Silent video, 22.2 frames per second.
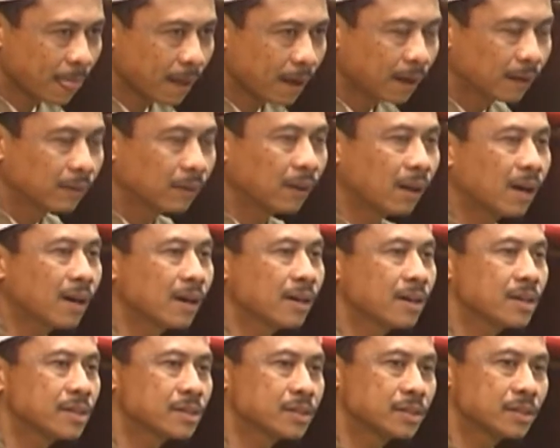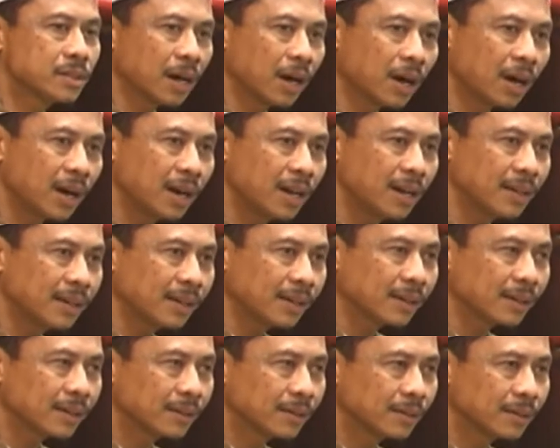Allah is the Khalik,
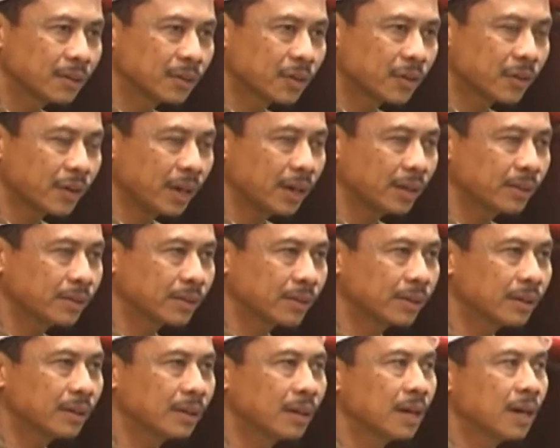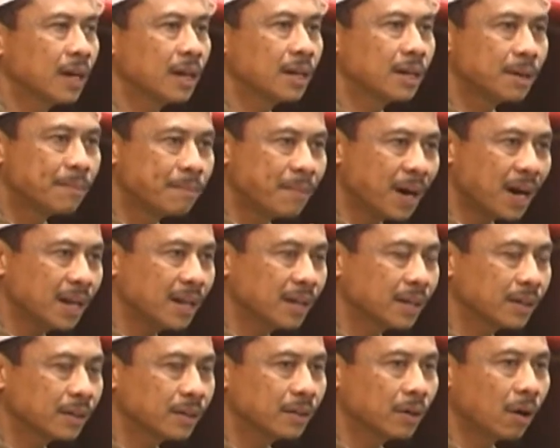the creator, the
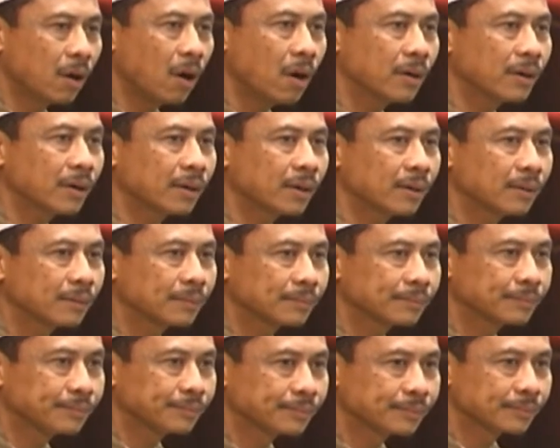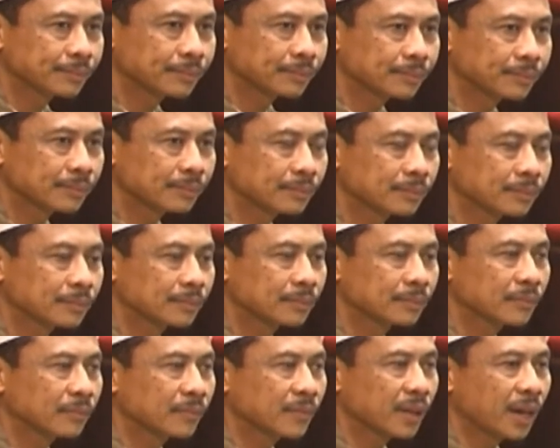Malik, the owner,
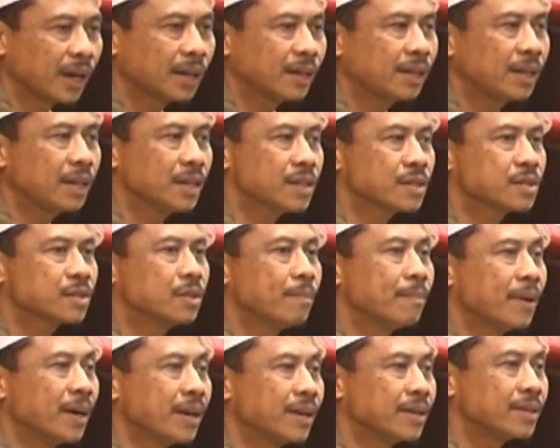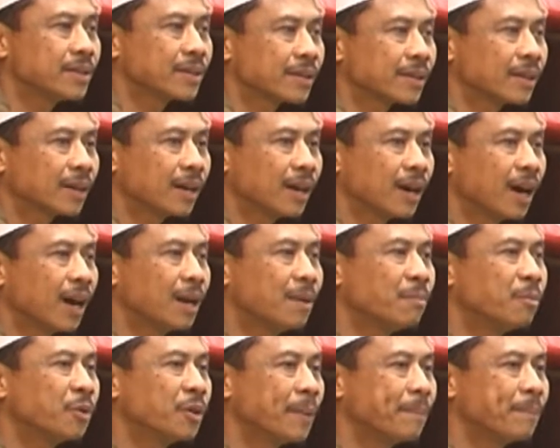and He is the manager, Al
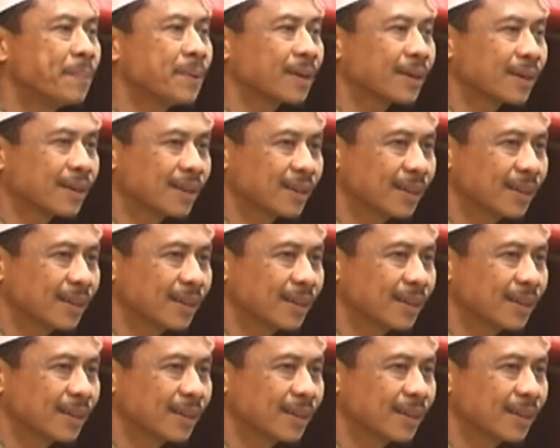Mudabbir.